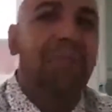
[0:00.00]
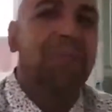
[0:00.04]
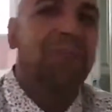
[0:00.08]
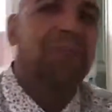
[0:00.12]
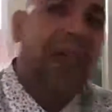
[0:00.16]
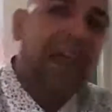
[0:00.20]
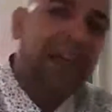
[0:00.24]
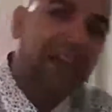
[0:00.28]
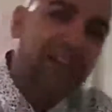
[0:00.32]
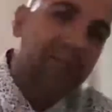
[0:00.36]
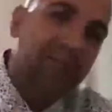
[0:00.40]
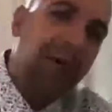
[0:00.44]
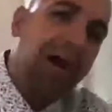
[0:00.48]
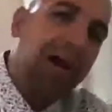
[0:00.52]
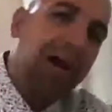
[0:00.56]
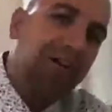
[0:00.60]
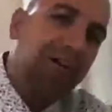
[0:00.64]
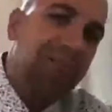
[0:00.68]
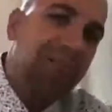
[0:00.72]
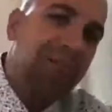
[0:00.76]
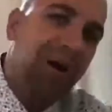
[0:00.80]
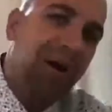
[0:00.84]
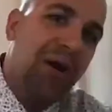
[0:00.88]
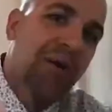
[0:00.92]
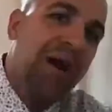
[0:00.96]
Thank you, Michael
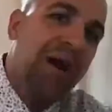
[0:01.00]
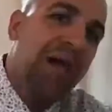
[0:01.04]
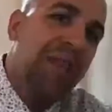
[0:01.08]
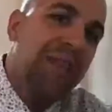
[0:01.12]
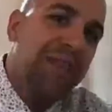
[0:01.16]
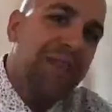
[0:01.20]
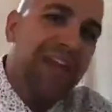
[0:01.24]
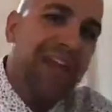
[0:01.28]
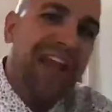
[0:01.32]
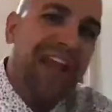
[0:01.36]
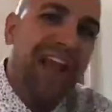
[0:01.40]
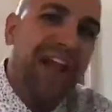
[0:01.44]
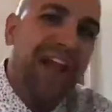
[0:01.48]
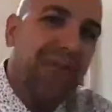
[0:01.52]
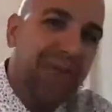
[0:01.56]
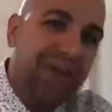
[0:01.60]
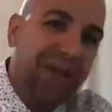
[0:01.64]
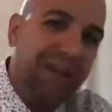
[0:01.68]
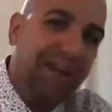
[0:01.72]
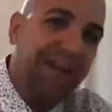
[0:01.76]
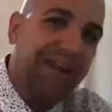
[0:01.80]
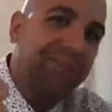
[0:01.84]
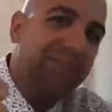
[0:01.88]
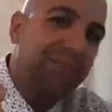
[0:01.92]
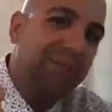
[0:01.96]
Moe at Think
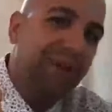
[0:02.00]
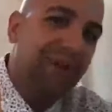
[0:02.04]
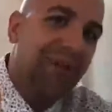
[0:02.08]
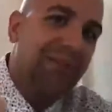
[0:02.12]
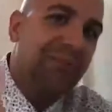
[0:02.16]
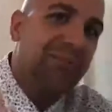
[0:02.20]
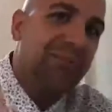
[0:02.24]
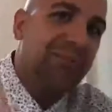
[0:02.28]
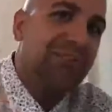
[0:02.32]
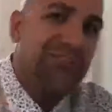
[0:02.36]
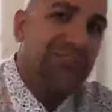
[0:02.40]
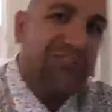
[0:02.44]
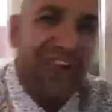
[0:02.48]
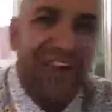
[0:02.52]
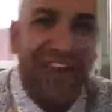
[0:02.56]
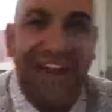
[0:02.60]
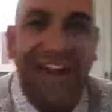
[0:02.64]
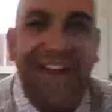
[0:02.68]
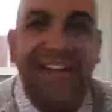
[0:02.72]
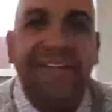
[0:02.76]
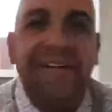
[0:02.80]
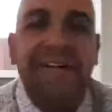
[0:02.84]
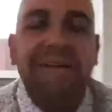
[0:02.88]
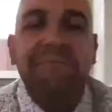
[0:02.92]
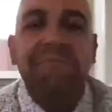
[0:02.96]
Equity, brother, appreciate
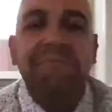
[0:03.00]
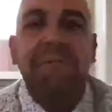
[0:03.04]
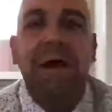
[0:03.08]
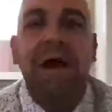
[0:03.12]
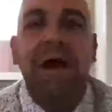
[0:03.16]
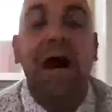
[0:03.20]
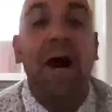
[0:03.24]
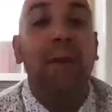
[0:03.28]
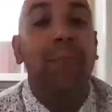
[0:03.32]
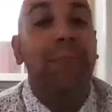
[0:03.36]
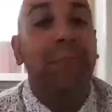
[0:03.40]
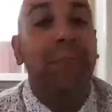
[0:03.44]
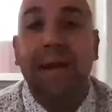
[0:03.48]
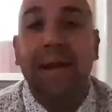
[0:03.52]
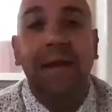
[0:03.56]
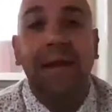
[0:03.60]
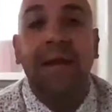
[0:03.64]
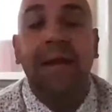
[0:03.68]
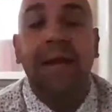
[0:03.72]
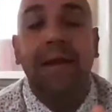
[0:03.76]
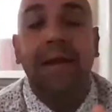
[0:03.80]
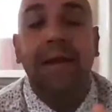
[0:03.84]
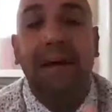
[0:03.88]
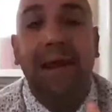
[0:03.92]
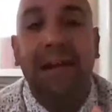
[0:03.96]
it. But
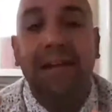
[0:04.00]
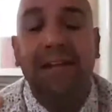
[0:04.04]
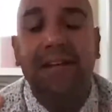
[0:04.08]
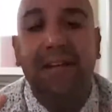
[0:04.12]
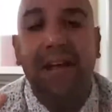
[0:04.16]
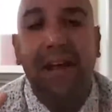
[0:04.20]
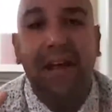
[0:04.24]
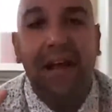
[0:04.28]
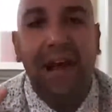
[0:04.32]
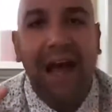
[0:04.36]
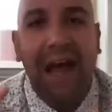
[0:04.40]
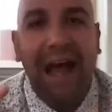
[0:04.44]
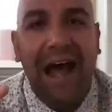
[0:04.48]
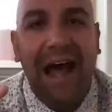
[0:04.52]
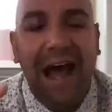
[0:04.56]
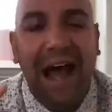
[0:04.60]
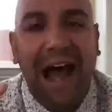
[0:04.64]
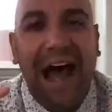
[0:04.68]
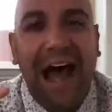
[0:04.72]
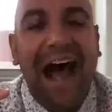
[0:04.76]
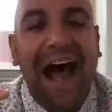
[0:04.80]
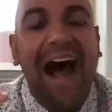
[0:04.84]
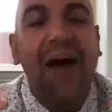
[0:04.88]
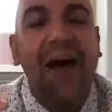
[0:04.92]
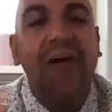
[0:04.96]
it's
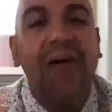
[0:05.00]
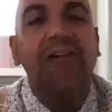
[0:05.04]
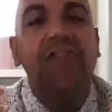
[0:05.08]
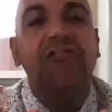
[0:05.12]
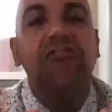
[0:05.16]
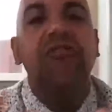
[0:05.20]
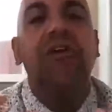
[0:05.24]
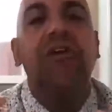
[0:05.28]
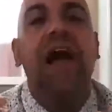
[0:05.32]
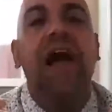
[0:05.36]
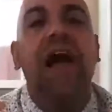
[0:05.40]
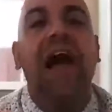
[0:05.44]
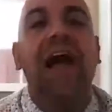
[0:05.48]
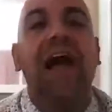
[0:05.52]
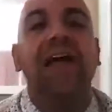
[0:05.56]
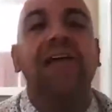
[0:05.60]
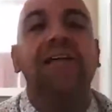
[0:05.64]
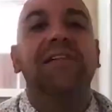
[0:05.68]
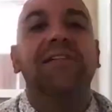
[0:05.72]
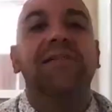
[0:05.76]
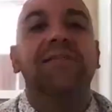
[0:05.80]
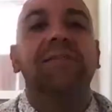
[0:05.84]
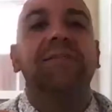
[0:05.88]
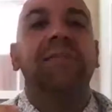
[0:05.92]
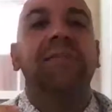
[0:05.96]
how did you
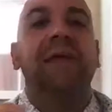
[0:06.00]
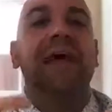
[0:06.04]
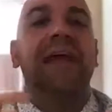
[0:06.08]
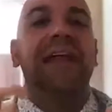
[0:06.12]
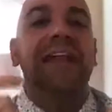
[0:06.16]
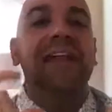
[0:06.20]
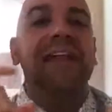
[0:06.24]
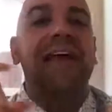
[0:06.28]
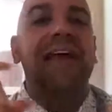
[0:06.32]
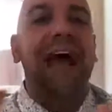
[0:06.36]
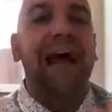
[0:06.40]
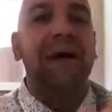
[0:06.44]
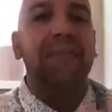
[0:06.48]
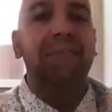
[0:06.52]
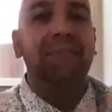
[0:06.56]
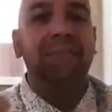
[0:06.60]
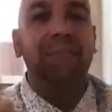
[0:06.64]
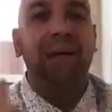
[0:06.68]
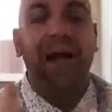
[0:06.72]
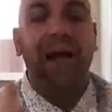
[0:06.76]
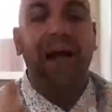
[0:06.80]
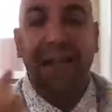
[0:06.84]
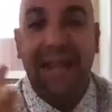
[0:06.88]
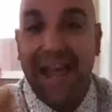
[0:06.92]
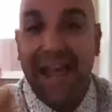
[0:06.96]
guys nab
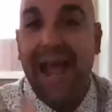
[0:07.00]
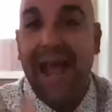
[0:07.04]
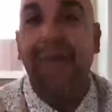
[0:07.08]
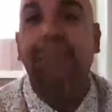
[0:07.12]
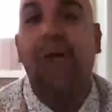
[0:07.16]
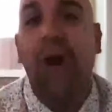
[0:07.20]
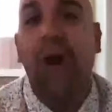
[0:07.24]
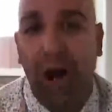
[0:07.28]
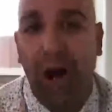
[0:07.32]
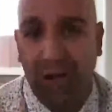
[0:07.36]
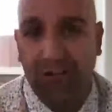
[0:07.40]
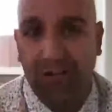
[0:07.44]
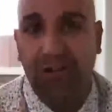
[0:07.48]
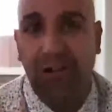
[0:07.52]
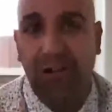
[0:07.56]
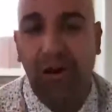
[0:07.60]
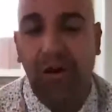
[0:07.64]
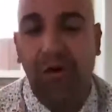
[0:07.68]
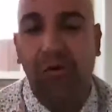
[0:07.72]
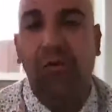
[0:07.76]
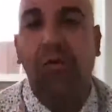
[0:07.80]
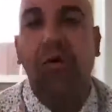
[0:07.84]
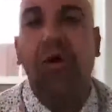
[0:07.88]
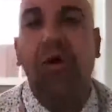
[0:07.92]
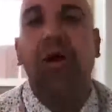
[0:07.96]

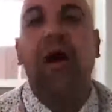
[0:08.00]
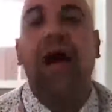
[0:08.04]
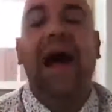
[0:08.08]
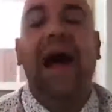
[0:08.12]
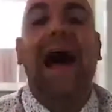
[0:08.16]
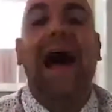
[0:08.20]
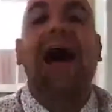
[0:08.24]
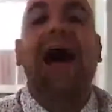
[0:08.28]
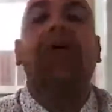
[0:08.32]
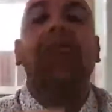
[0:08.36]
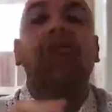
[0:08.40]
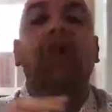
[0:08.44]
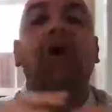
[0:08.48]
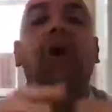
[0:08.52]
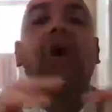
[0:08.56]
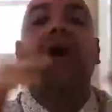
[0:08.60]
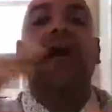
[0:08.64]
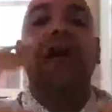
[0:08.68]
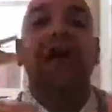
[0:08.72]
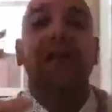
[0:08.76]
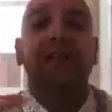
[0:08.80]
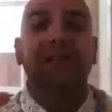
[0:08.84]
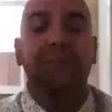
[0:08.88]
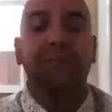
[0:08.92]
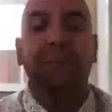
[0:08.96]
Costco? How long
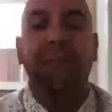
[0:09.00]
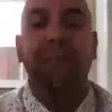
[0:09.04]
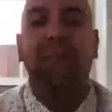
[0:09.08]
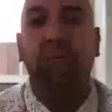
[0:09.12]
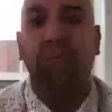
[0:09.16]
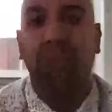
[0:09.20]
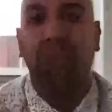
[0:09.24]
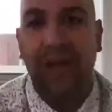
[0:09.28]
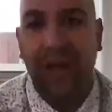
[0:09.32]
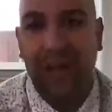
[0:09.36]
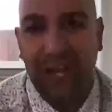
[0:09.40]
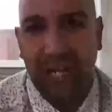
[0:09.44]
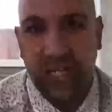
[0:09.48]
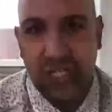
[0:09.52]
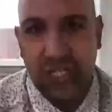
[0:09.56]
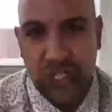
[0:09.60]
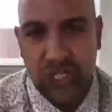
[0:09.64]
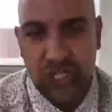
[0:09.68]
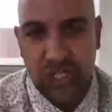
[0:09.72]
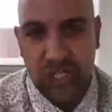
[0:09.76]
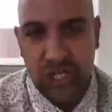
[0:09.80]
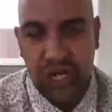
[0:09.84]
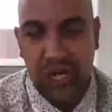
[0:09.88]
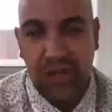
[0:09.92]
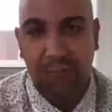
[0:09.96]
has it been a
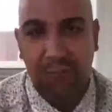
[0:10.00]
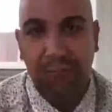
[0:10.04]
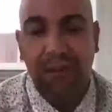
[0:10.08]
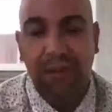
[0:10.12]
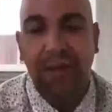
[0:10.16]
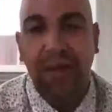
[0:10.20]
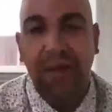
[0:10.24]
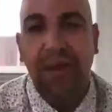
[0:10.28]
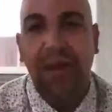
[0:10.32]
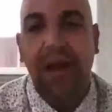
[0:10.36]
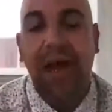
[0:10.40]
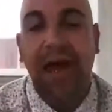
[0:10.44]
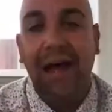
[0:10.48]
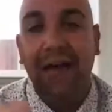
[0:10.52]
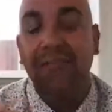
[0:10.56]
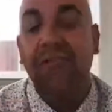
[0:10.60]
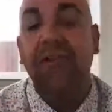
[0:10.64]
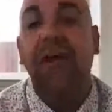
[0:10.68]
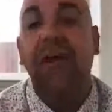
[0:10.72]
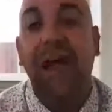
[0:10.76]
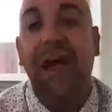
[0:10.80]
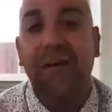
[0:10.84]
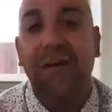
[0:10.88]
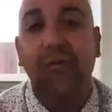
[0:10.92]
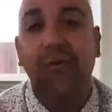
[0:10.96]
relationship? Have
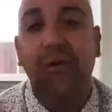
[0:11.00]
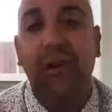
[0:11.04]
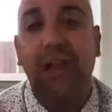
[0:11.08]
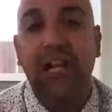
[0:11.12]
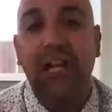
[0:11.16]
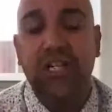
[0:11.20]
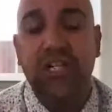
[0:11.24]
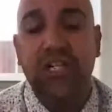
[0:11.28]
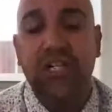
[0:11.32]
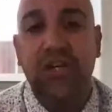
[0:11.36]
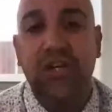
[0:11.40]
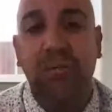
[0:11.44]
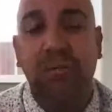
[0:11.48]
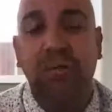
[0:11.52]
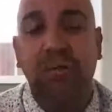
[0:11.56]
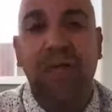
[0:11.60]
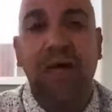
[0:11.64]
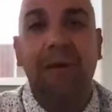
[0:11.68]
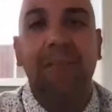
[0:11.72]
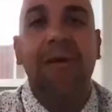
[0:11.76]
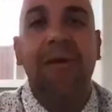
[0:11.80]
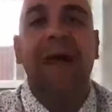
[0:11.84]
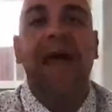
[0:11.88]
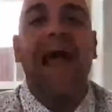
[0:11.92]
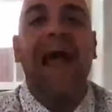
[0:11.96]
you had a relationship with
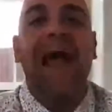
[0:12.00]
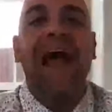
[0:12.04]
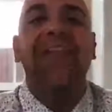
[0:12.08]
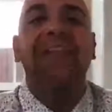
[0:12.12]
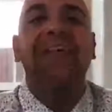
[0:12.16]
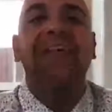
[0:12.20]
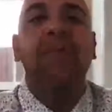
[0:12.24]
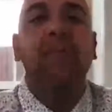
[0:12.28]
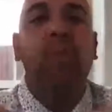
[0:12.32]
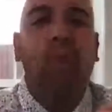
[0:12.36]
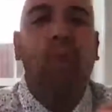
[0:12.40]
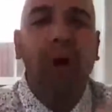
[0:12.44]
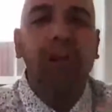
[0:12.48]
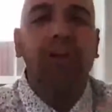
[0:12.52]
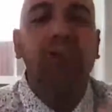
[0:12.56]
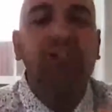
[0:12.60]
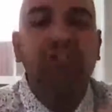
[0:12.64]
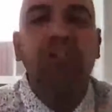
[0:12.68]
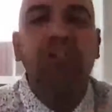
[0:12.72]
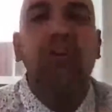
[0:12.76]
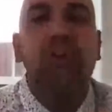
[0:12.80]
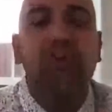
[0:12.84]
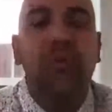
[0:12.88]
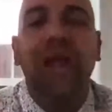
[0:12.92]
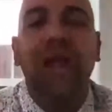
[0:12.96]
them? And then what do
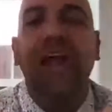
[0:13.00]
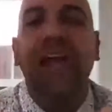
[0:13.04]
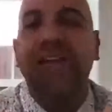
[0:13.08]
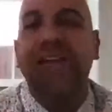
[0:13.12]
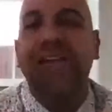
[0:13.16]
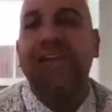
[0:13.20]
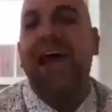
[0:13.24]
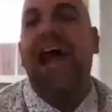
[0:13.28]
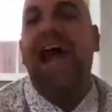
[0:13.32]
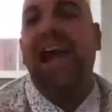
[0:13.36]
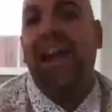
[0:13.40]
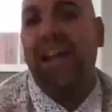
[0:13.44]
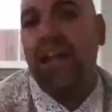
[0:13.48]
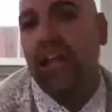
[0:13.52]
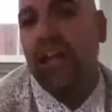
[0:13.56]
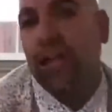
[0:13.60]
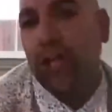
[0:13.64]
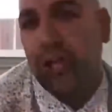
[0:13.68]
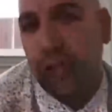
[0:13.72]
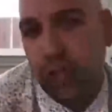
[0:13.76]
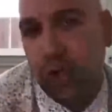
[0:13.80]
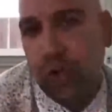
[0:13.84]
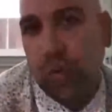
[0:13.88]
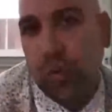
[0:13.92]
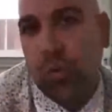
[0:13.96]
you exactly
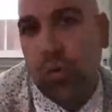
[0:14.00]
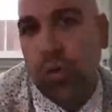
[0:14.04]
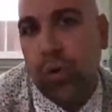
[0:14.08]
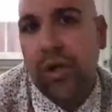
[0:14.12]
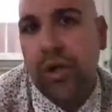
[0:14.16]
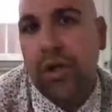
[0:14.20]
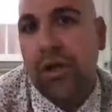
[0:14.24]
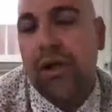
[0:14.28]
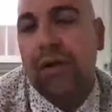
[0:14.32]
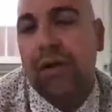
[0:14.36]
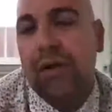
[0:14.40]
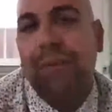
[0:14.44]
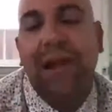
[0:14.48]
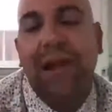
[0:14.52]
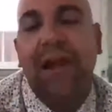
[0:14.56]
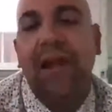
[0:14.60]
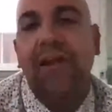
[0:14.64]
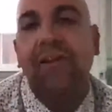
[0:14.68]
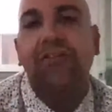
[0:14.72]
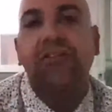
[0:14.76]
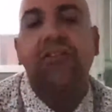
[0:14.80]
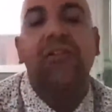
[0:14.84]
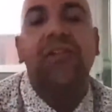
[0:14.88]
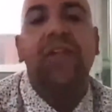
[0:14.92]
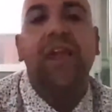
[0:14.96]
do?
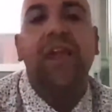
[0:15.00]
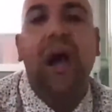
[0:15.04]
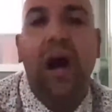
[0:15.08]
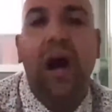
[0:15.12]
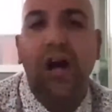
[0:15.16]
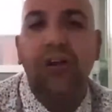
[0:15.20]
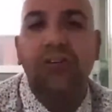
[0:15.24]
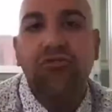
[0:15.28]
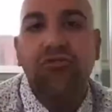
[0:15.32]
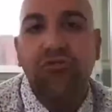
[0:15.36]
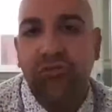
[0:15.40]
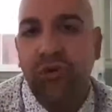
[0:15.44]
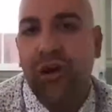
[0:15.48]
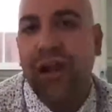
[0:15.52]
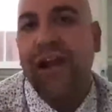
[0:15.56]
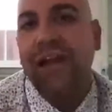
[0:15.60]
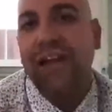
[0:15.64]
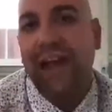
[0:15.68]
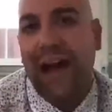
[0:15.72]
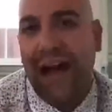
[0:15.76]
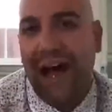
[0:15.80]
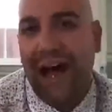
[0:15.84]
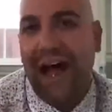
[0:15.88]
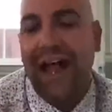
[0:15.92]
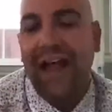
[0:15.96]
Because to the untrained
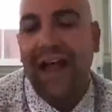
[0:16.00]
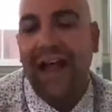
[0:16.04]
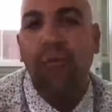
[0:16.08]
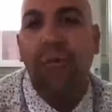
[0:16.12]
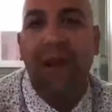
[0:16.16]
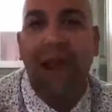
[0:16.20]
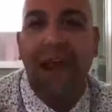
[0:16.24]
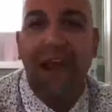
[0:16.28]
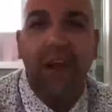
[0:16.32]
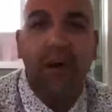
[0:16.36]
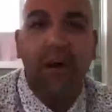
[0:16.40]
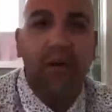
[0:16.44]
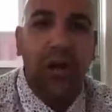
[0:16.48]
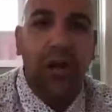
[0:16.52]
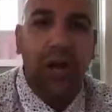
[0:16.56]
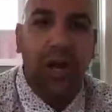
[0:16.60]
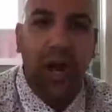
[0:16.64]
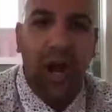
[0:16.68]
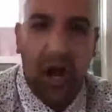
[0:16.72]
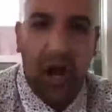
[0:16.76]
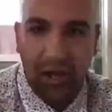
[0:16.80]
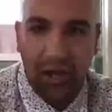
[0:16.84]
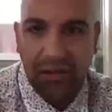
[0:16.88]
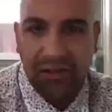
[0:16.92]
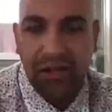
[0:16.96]
eye, when I go to
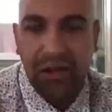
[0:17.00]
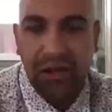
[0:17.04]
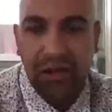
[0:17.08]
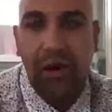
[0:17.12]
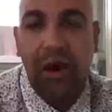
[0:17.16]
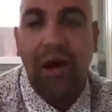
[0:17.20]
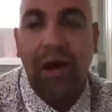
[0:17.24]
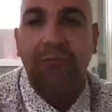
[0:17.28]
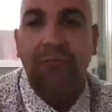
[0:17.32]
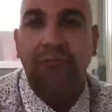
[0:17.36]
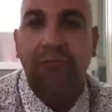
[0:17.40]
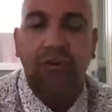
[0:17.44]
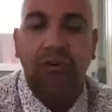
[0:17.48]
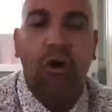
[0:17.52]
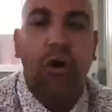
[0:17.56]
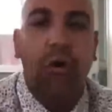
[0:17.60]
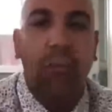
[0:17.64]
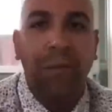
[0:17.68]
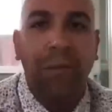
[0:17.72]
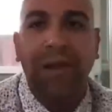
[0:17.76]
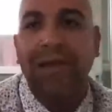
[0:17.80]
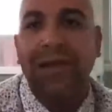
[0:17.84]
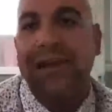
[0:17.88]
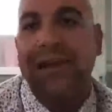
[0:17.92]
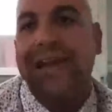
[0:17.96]
Costco, I'm just
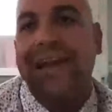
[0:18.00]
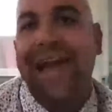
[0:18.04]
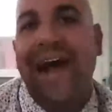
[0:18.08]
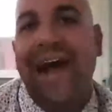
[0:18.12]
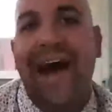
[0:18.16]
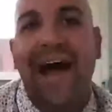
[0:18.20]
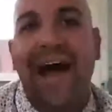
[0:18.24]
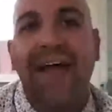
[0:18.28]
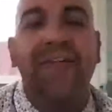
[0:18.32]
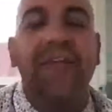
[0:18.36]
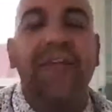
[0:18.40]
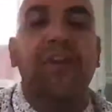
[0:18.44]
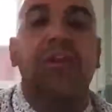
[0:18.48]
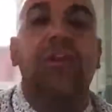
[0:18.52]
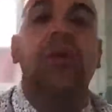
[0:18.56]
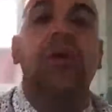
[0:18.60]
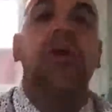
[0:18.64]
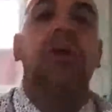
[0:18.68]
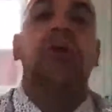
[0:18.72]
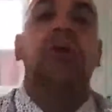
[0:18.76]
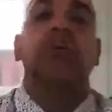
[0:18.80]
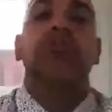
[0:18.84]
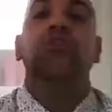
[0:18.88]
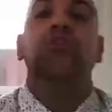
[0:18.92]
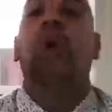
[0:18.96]
hoping to God that
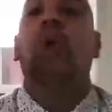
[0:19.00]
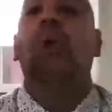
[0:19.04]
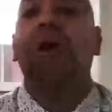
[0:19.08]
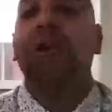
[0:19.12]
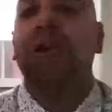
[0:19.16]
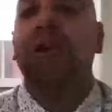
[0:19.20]
no one